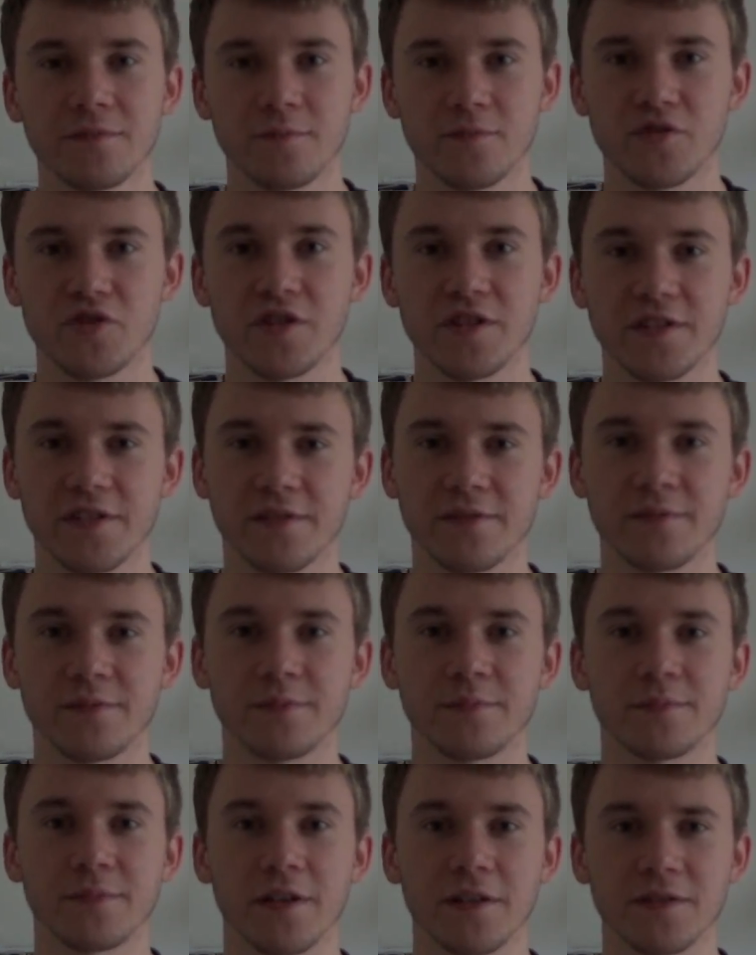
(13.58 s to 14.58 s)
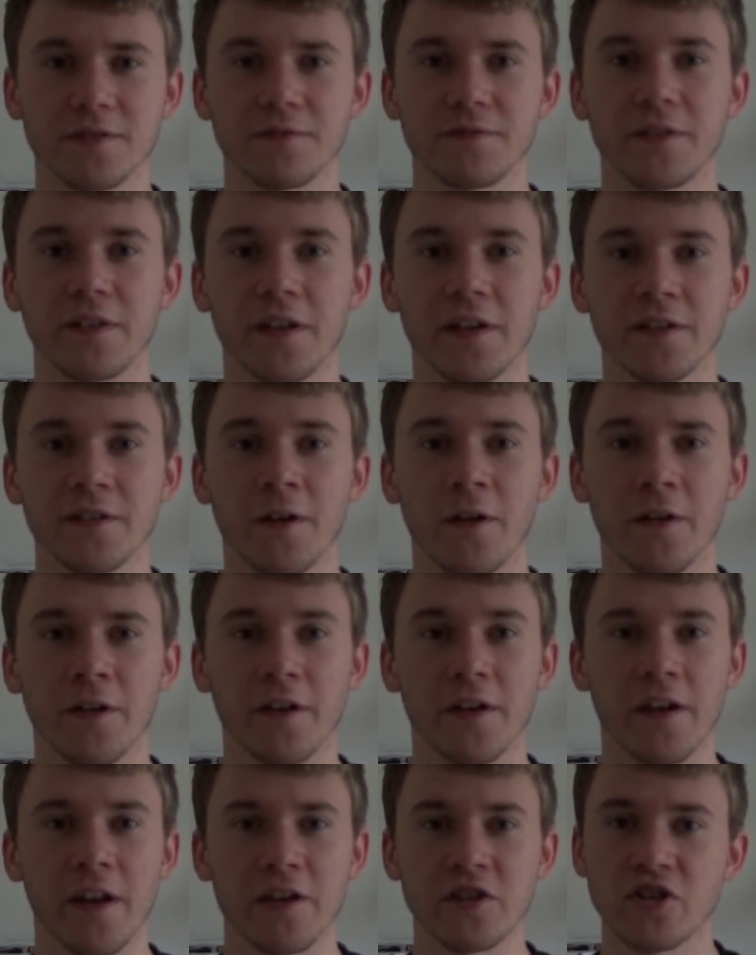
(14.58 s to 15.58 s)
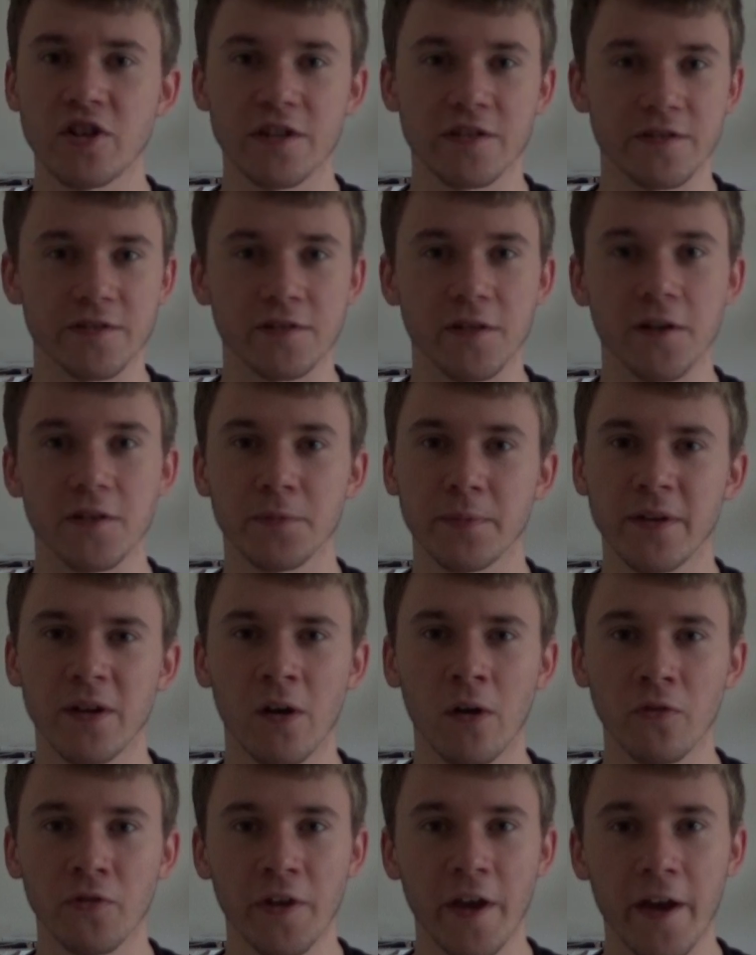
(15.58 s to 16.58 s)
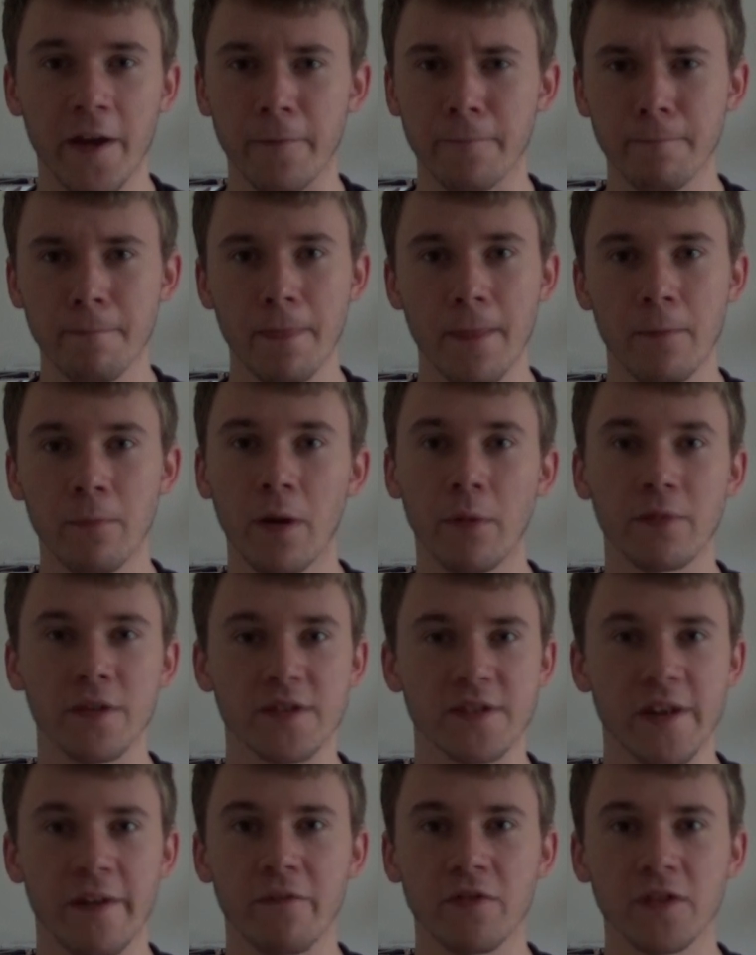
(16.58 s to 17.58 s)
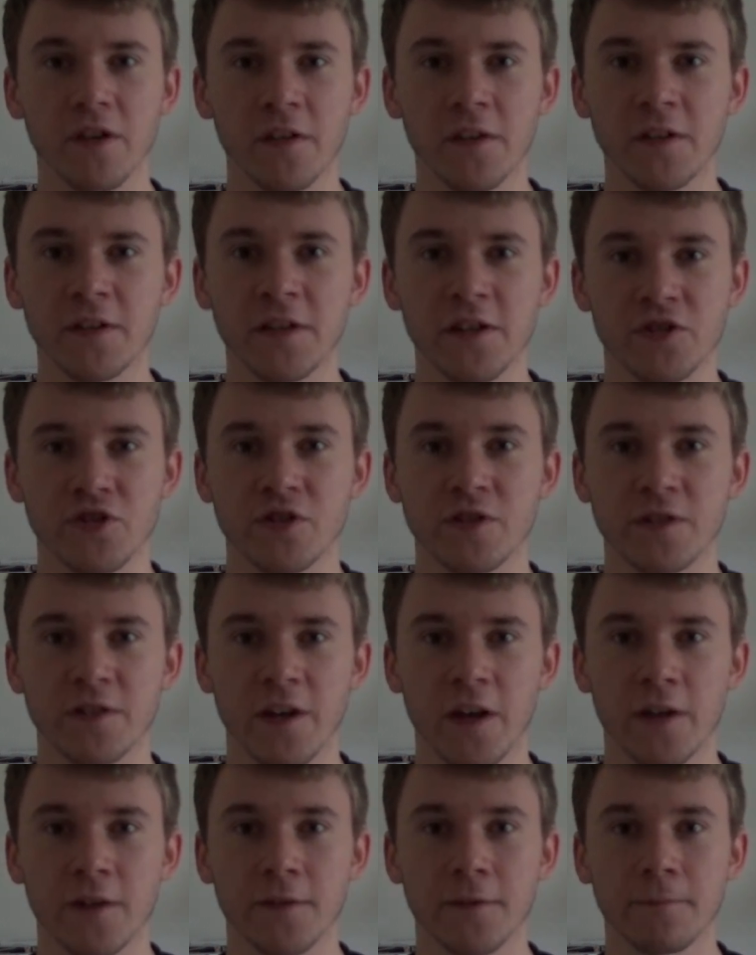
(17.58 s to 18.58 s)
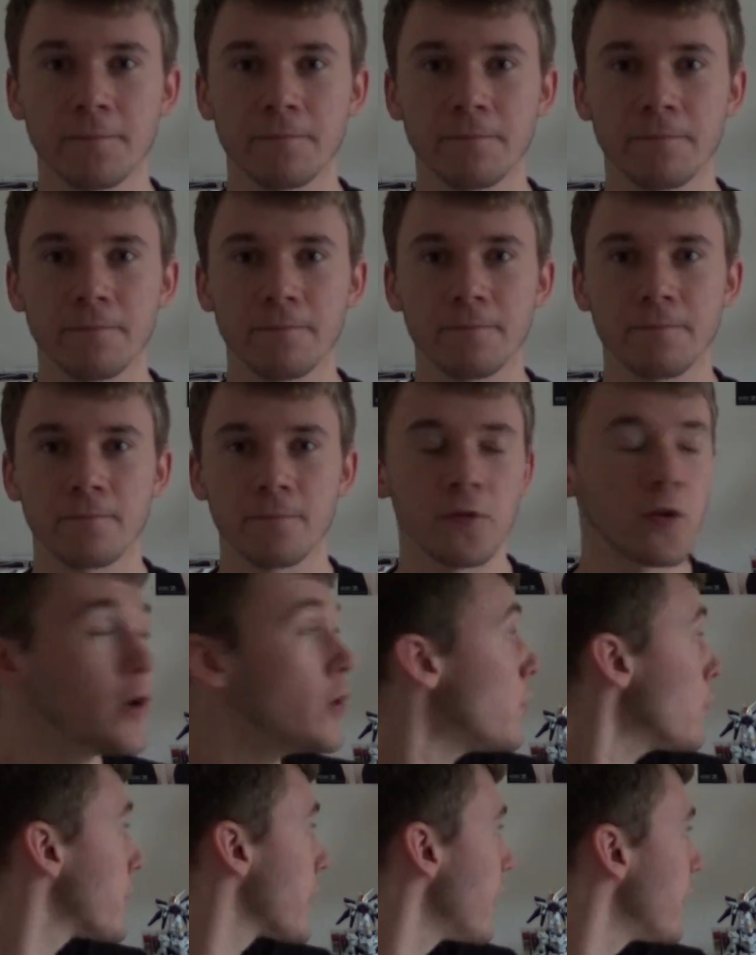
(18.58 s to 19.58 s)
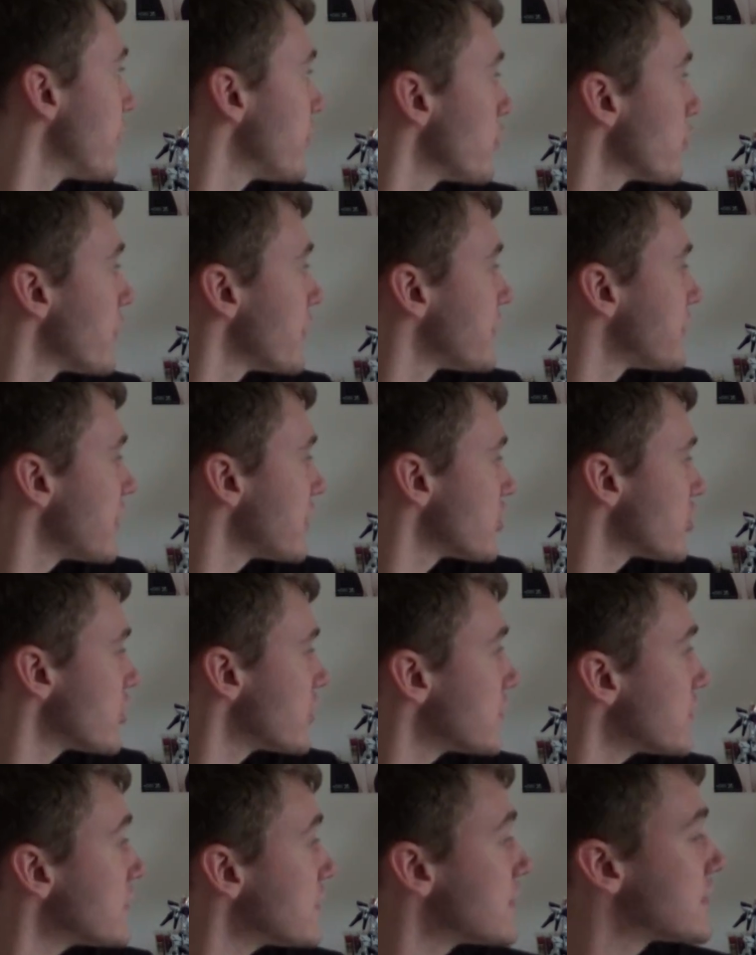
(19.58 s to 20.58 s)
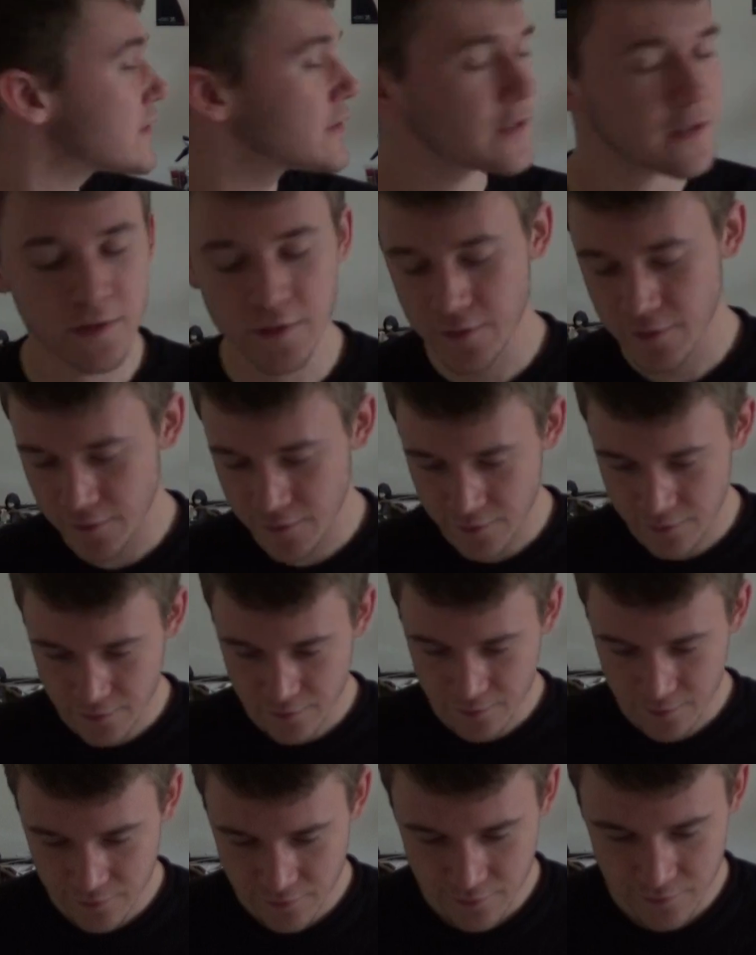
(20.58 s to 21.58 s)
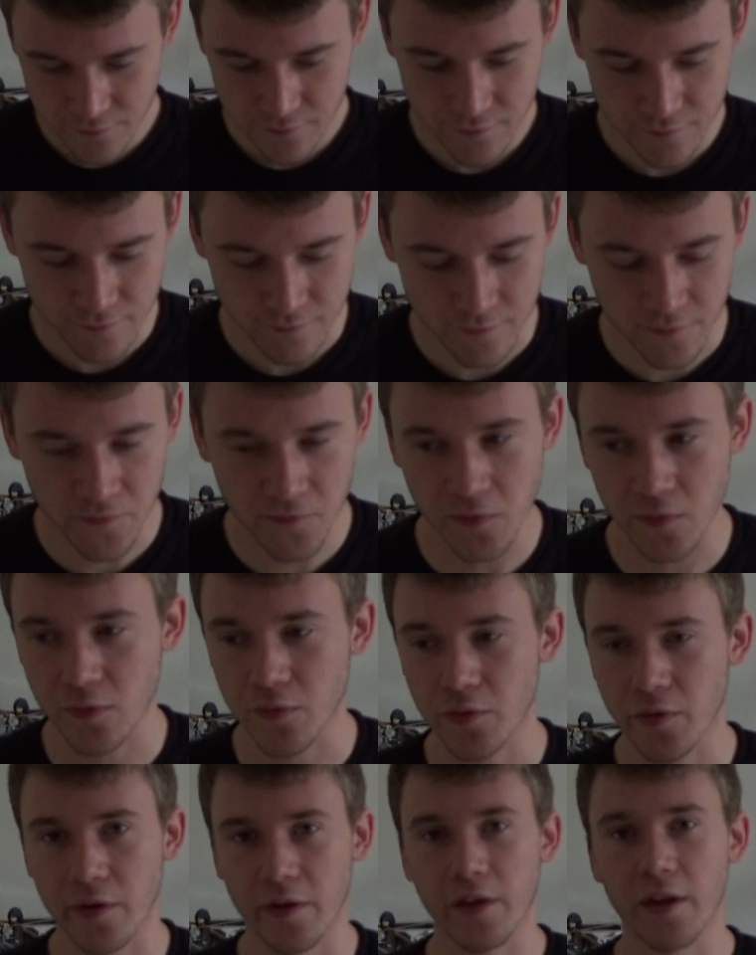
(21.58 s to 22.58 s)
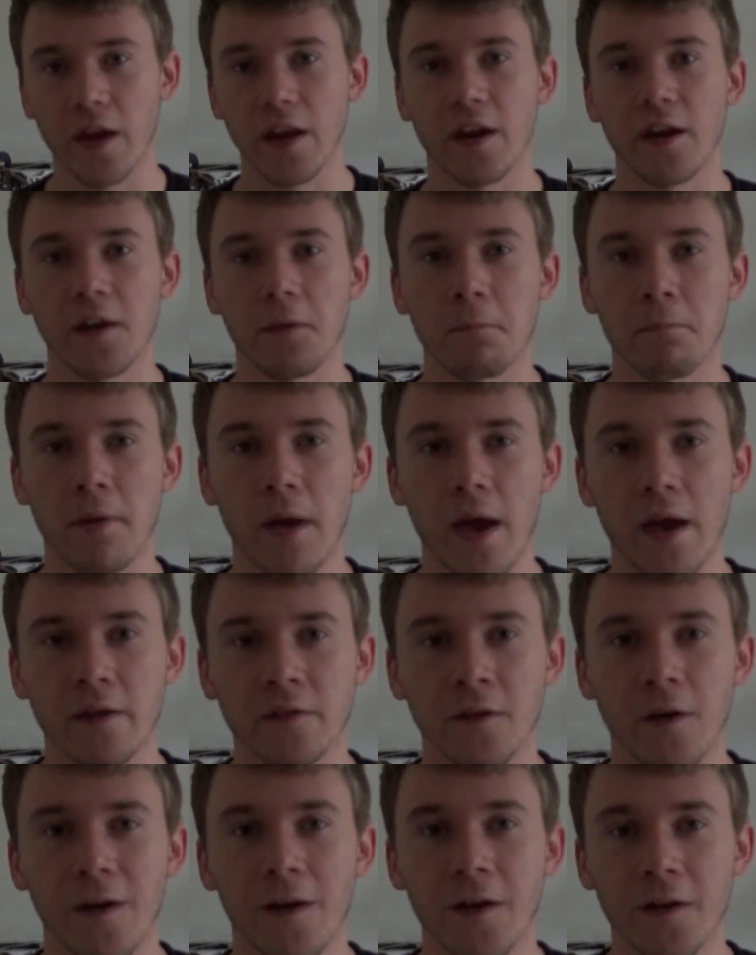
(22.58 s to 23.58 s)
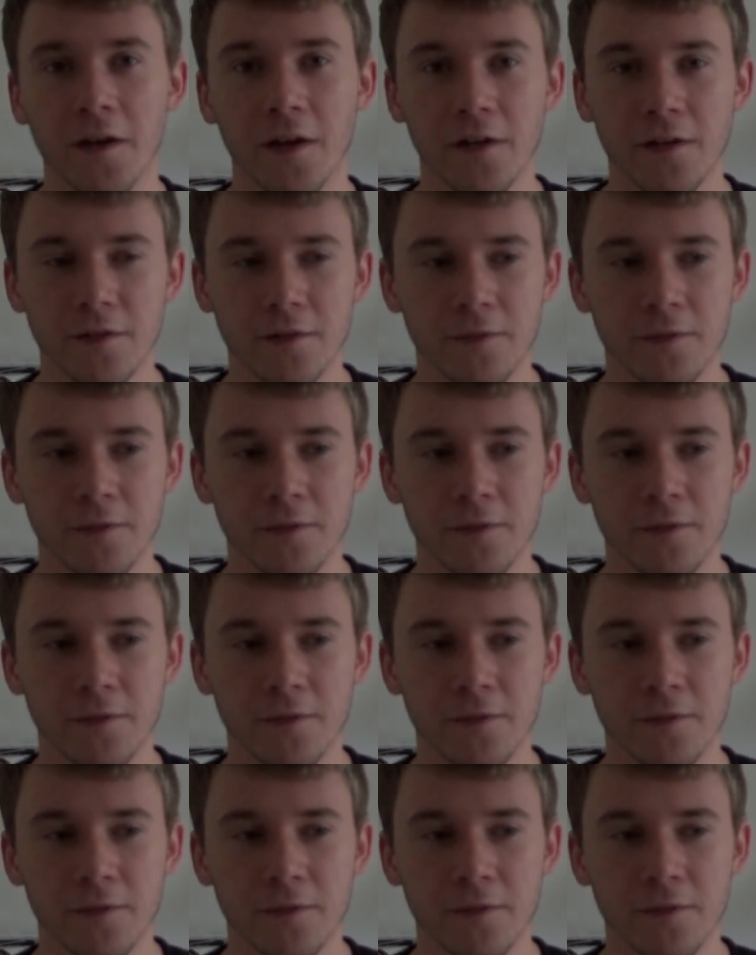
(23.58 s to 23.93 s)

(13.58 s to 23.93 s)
She doesn't feel like talking today. She hasn't talked to me all day. Probably because I haven't done the dishes yet. You can do the dishes! Before yet any back talk.